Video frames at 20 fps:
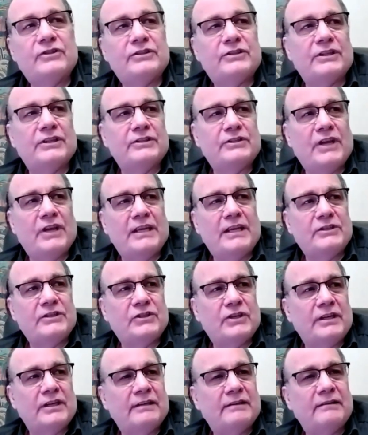It's a
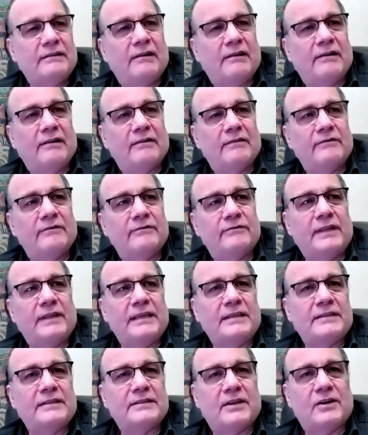changing of
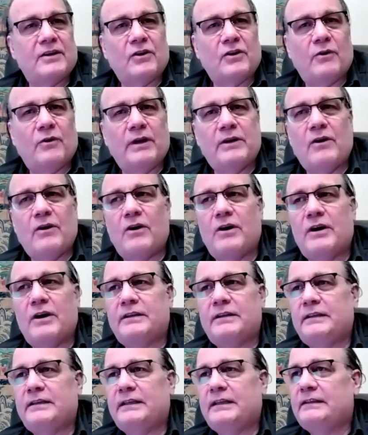things that are going
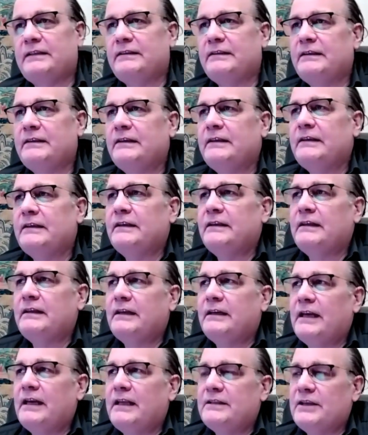on, and
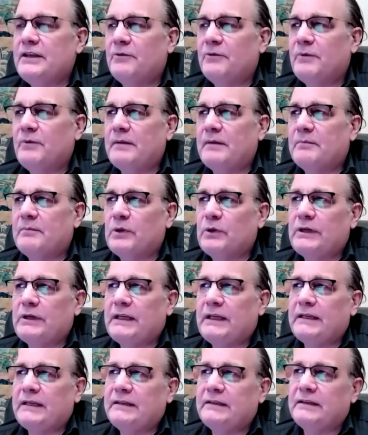it's a
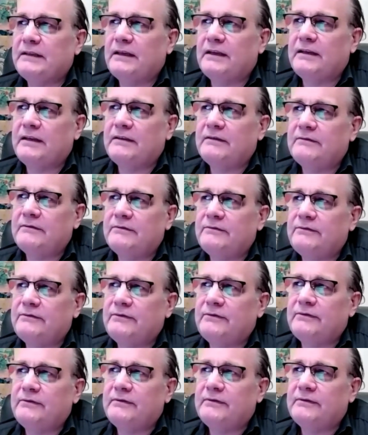rebooting of
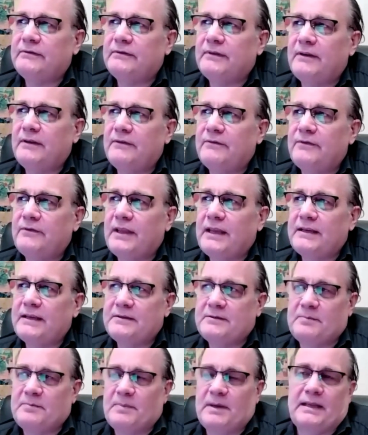of
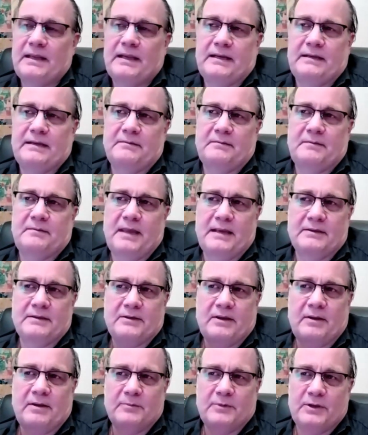things, but
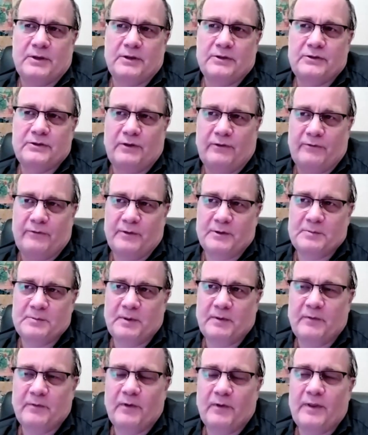things come to the surface
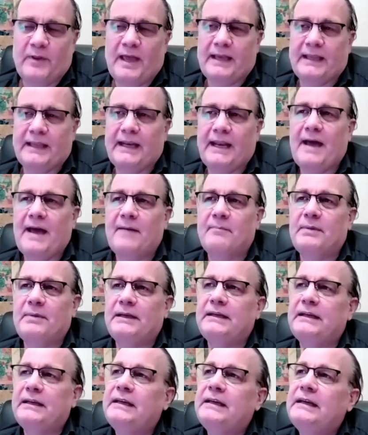before that can
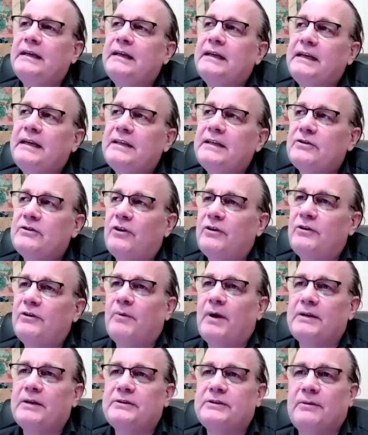happen. It's hard to
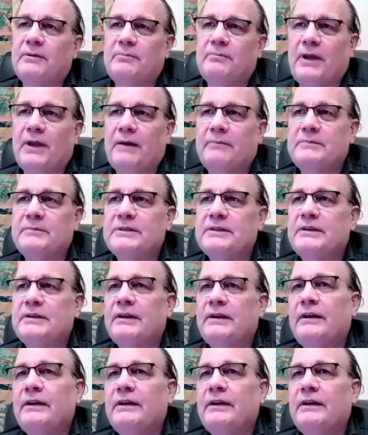watch sometimes.